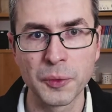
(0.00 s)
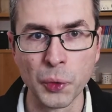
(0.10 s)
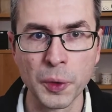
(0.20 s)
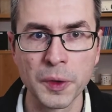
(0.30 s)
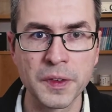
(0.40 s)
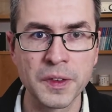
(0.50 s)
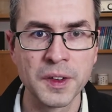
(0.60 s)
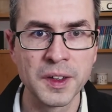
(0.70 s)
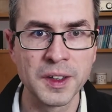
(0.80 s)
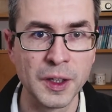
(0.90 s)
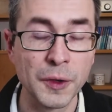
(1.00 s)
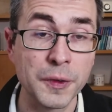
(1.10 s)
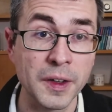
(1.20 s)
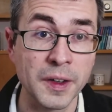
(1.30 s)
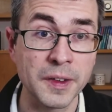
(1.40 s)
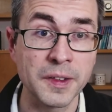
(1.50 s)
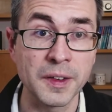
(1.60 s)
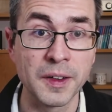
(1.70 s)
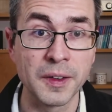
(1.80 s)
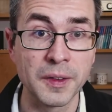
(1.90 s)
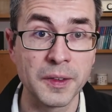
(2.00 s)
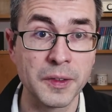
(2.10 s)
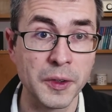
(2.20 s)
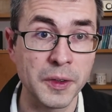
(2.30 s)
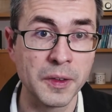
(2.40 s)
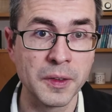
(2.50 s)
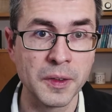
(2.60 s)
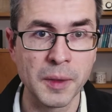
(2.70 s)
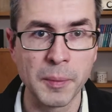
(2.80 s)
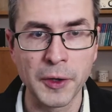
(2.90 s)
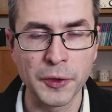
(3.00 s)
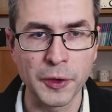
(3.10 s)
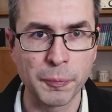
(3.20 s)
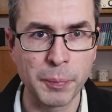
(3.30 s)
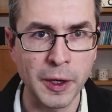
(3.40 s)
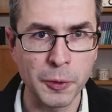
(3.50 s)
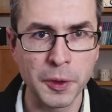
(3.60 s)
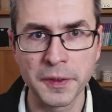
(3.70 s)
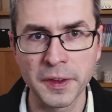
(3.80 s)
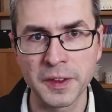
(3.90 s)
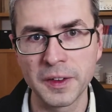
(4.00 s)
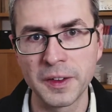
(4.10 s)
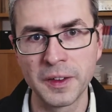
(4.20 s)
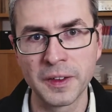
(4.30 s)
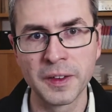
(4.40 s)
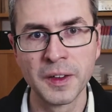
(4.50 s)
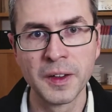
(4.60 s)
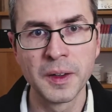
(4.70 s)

rules gives us a certain amount of power that is